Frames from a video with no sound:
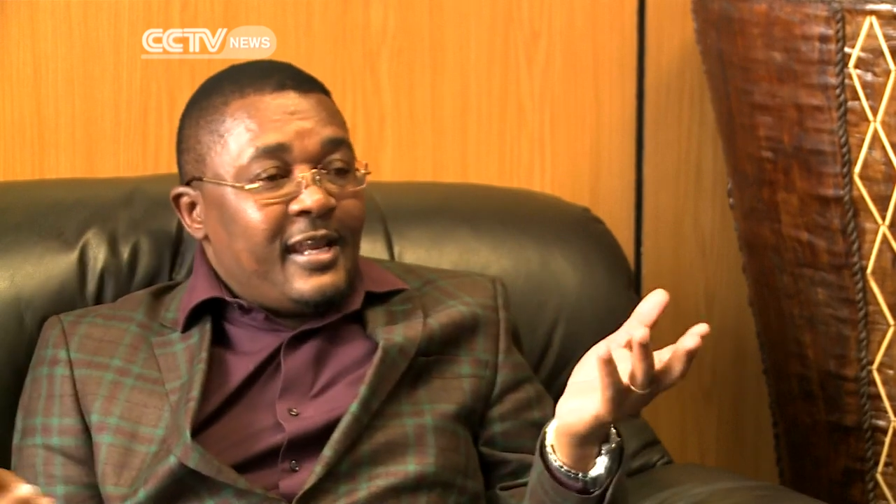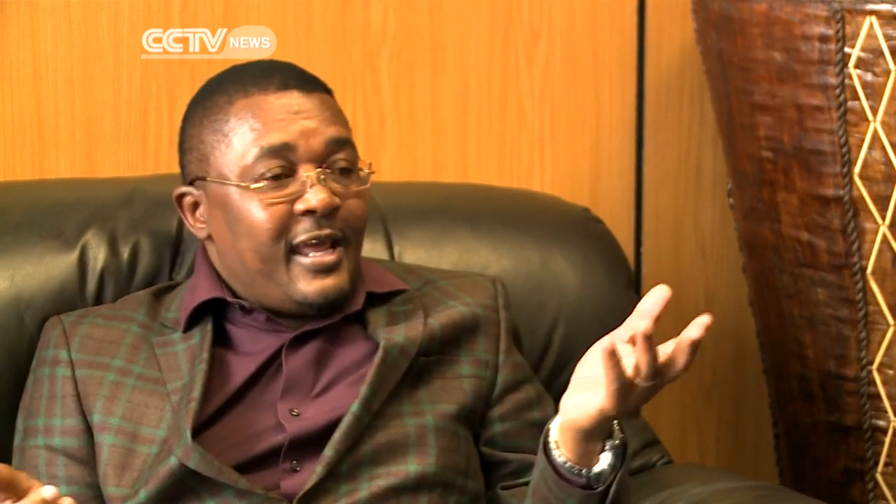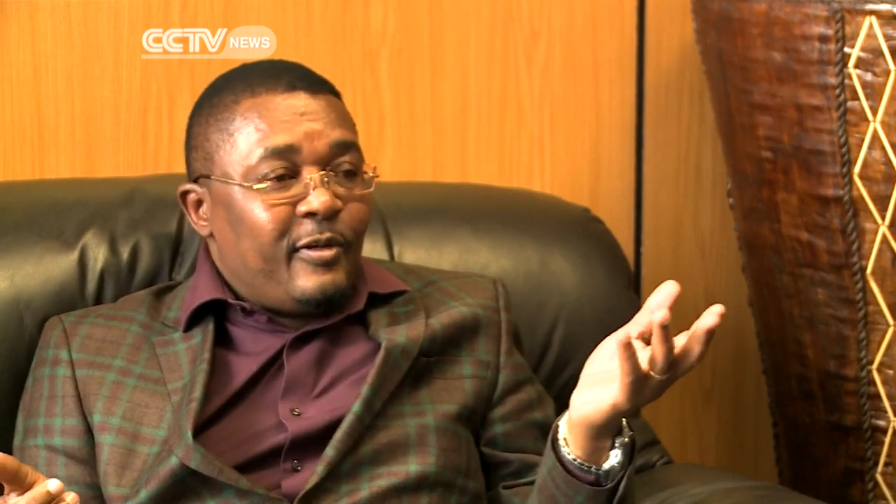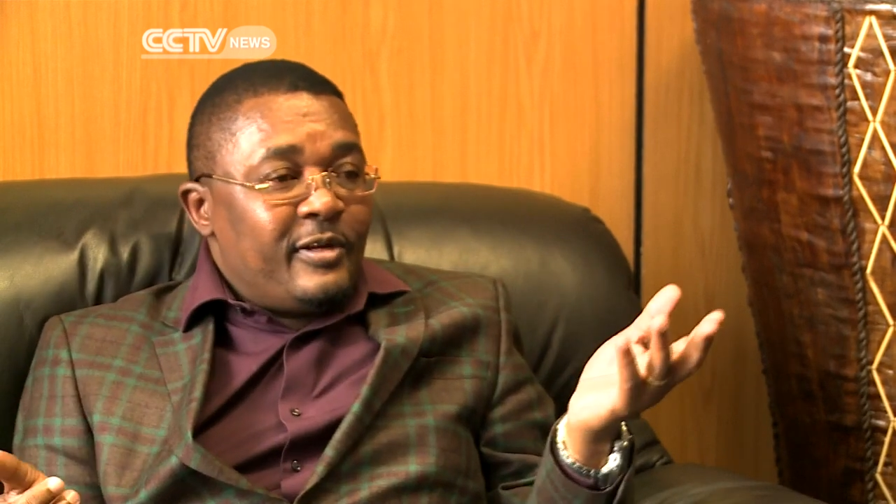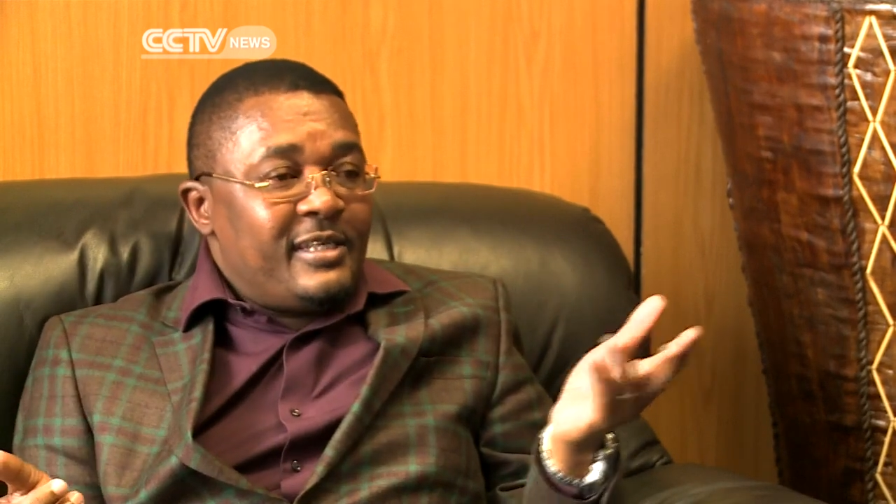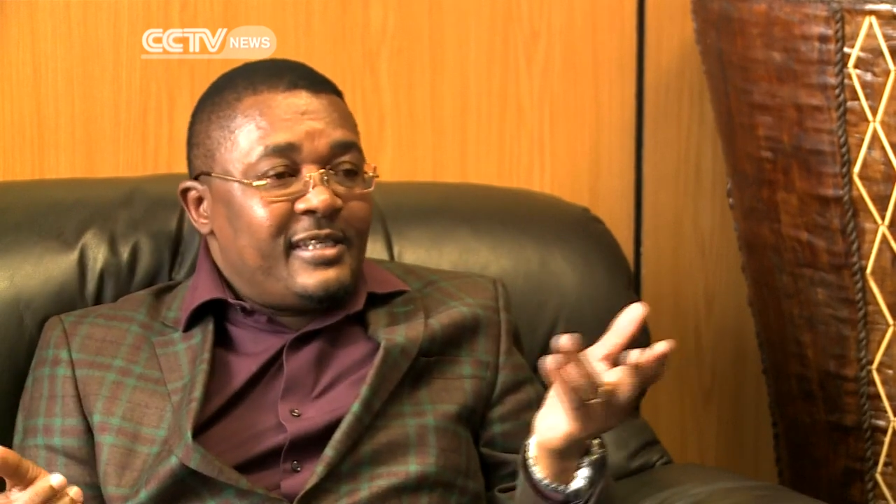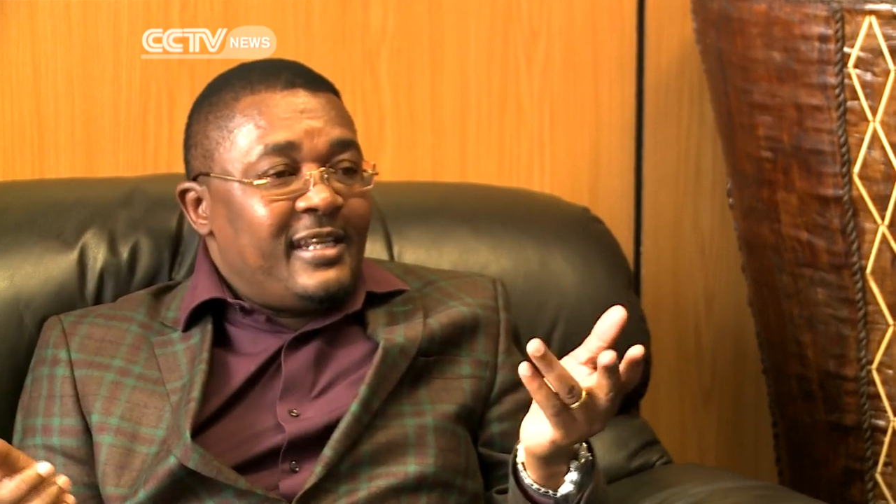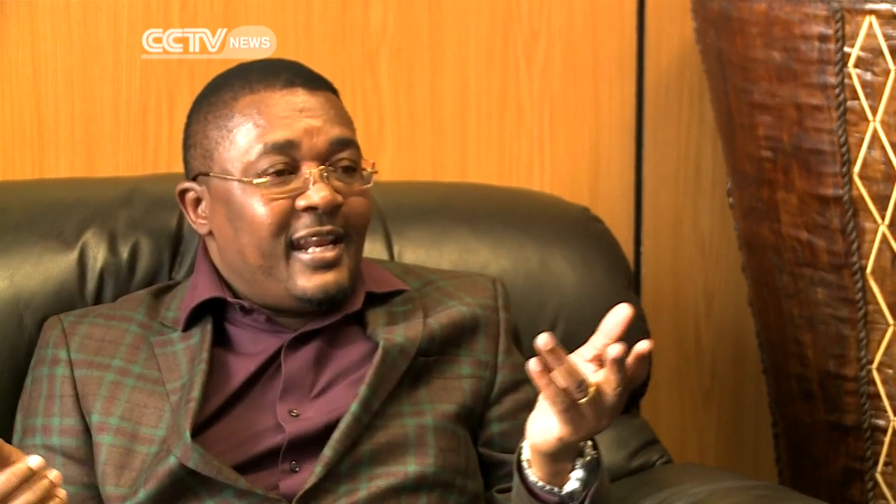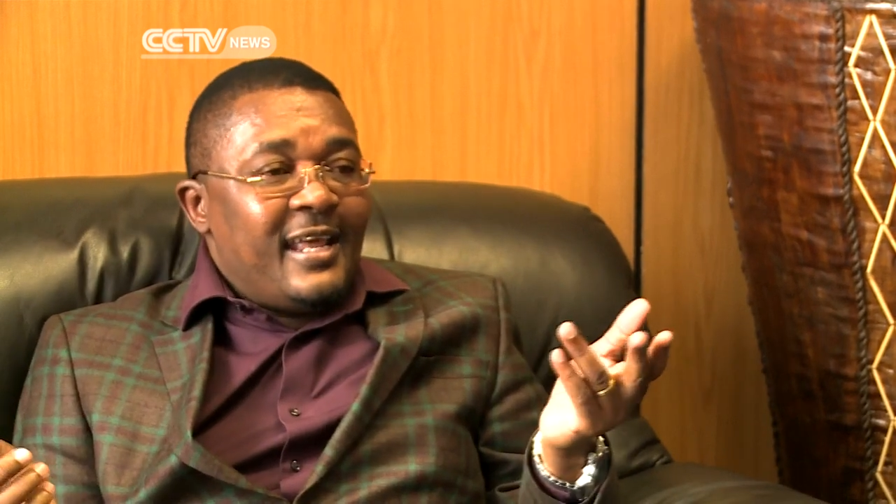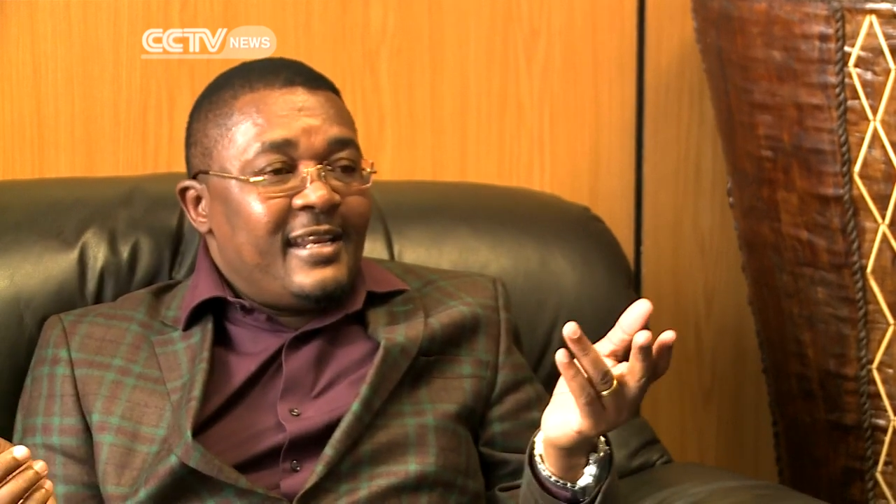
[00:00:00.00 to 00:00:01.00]
an eco
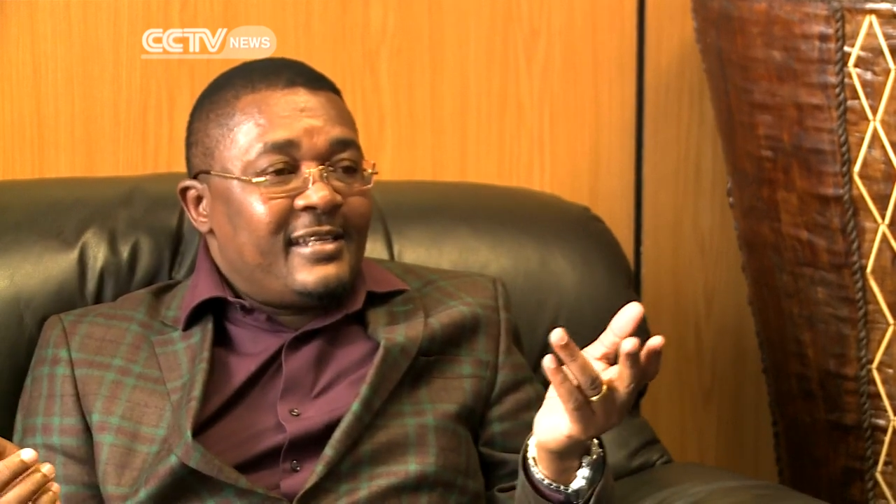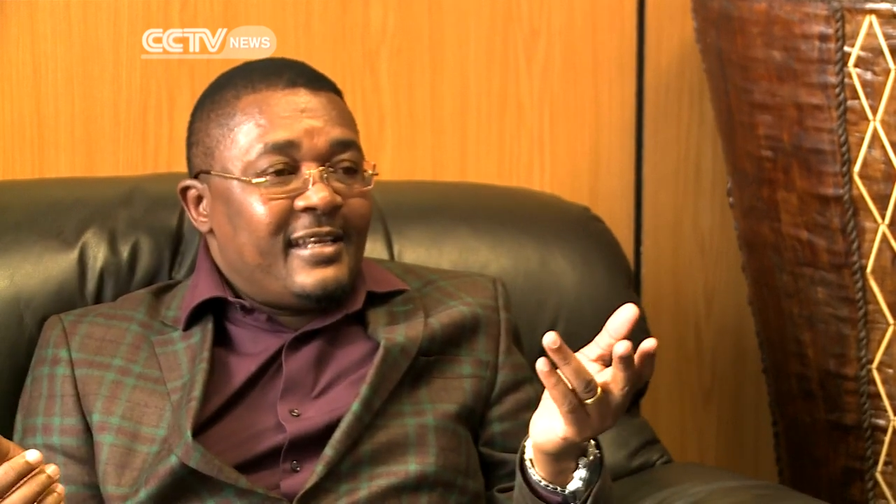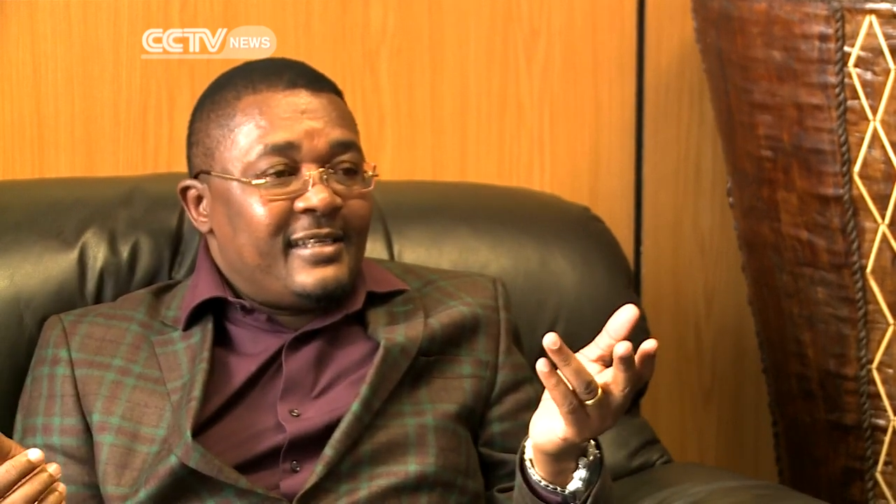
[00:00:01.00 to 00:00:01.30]
Disneyland,